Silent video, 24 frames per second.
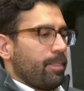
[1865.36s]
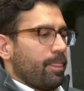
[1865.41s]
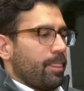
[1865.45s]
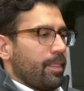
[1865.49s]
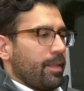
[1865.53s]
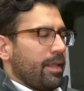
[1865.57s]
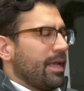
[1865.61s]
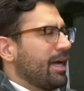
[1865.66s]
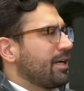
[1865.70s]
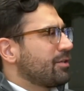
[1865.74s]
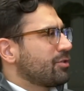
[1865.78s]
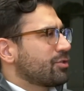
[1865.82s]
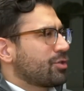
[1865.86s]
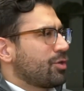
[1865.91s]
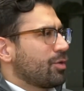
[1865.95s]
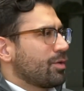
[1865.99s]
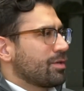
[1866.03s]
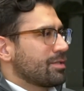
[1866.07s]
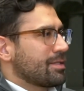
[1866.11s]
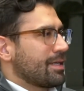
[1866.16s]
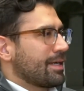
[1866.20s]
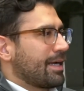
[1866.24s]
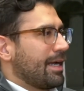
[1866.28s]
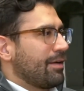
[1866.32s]
Yeah, just
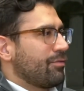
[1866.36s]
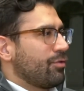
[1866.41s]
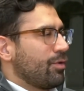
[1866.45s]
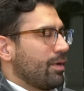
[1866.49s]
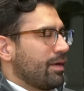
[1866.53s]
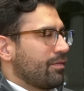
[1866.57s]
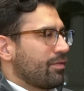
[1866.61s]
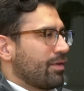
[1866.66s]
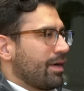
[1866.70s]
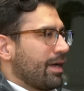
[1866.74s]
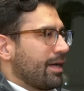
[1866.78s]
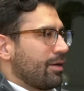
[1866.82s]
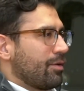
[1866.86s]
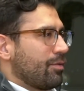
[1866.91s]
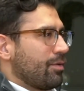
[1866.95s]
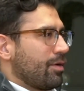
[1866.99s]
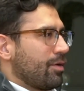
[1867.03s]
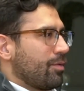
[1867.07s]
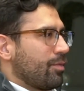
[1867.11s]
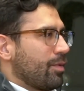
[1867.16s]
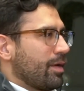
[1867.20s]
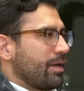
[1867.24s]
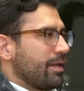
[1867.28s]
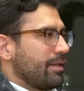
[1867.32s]
curious, like have you ever had a
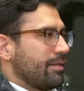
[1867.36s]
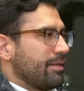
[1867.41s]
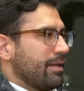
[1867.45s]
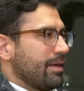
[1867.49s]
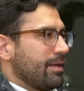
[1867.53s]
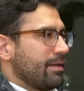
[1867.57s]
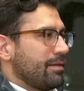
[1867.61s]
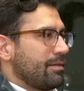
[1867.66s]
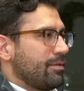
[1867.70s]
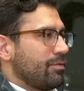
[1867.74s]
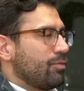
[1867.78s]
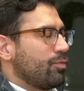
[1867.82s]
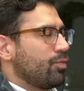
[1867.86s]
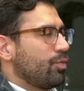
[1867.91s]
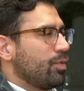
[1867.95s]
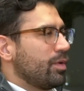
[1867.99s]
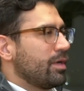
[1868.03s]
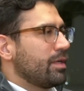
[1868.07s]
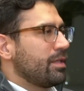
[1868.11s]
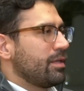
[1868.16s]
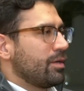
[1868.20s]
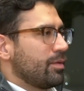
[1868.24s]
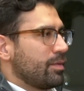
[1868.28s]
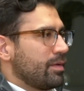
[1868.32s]
run-in that
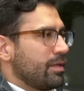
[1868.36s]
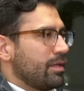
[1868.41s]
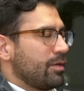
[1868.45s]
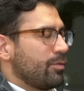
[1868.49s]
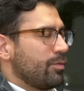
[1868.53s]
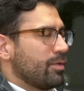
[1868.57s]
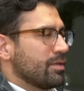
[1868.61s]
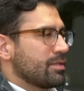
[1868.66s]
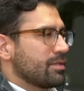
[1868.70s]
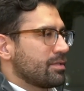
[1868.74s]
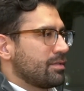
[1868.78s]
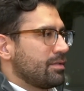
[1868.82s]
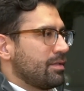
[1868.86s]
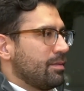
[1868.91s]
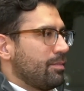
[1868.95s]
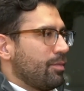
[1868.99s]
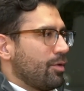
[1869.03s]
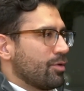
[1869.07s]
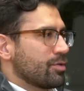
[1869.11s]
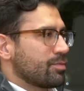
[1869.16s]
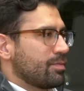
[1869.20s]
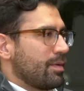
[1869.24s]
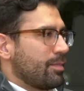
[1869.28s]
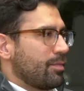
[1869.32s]
really, really was the
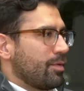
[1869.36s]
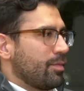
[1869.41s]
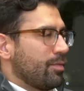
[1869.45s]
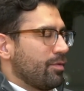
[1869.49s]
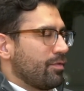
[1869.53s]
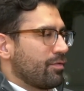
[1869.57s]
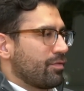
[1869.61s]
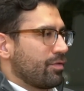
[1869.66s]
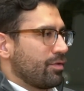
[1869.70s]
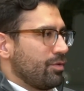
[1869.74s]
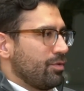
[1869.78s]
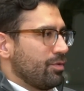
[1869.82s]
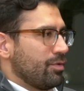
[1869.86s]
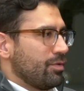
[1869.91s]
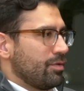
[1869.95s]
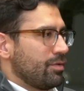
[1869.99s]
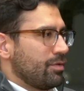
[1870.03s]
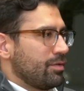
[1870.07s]
most memorable for you?